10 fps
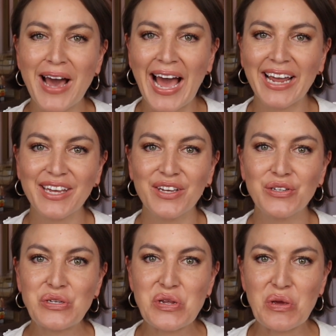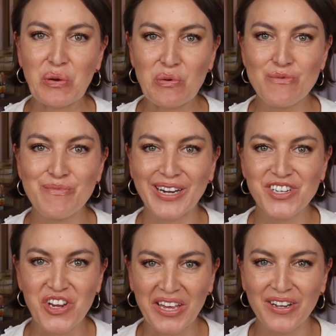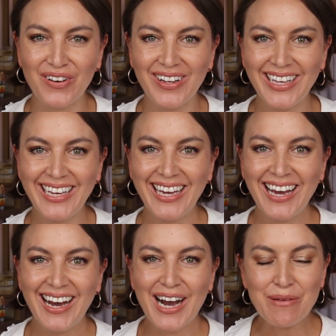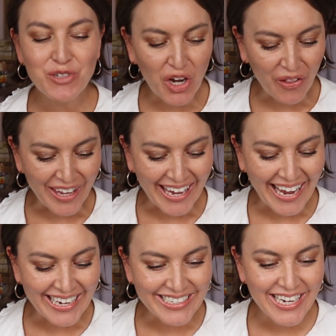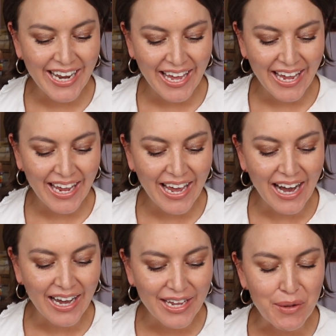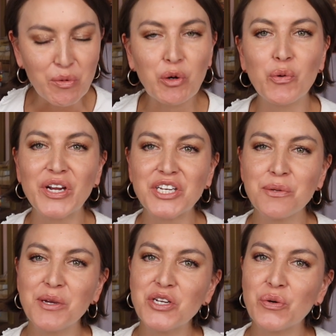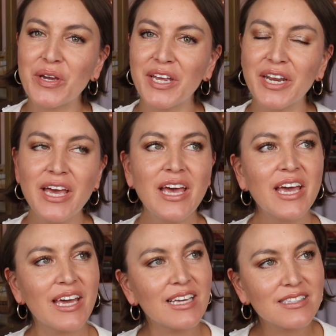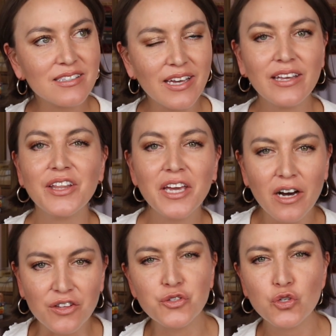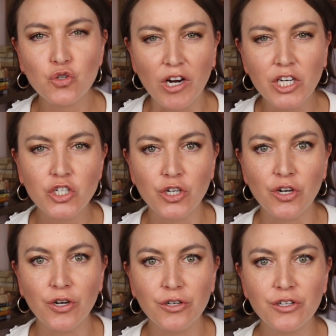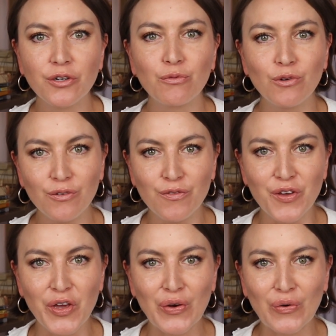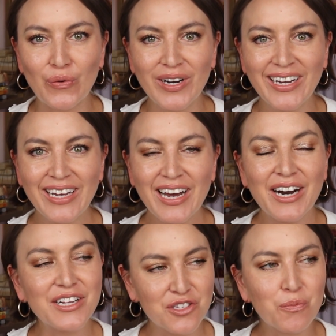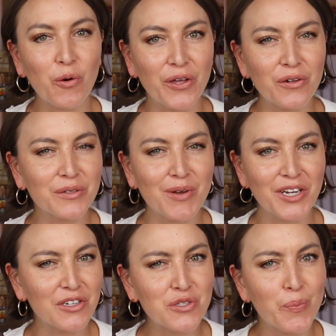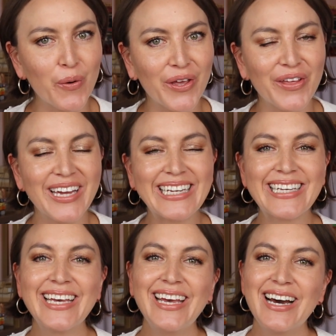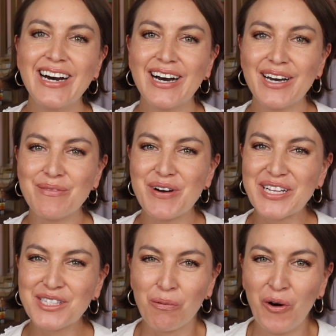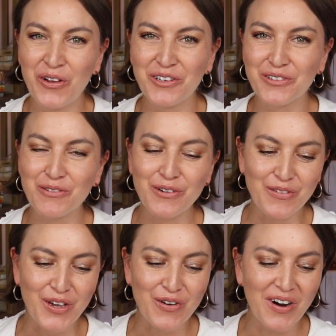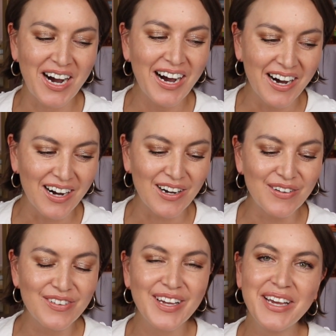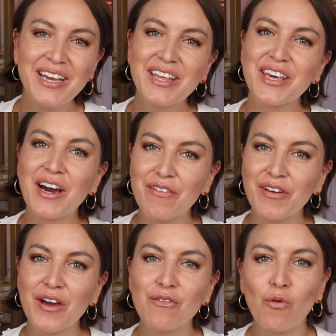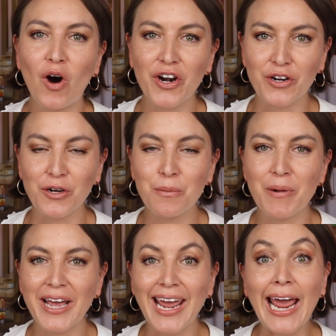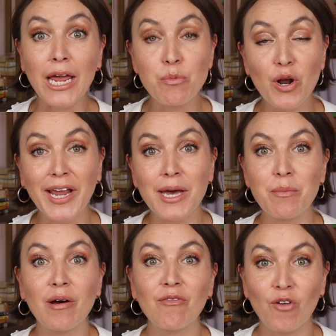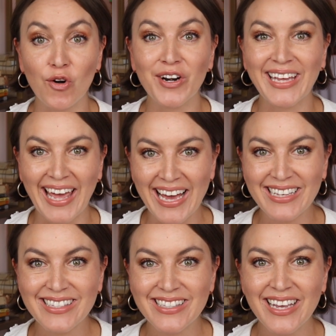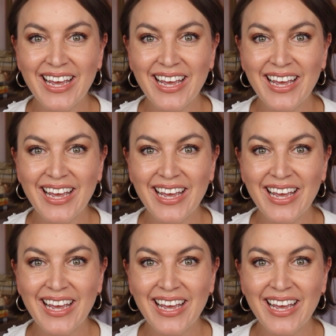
back to my channel. I'm Shelly, and today I am going to be doing a slightly unstructured review, unspoiled, I'm not going to spoil it, unspoiled review of The Covenant of Water by Abraham Verghese.